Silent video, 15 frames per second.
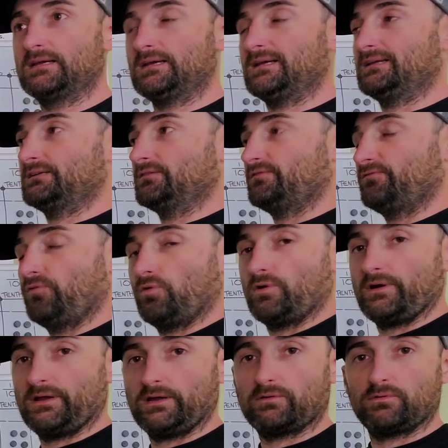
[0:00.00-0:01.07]
into 4
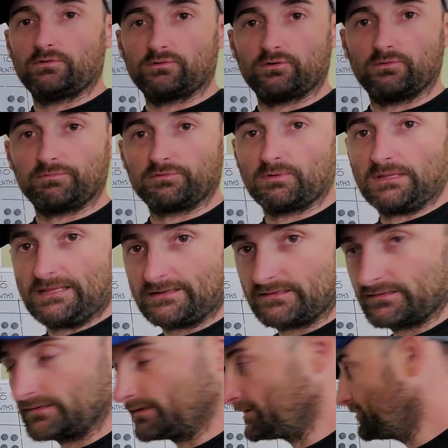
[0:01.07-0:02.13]
equal groups? Well, let's see.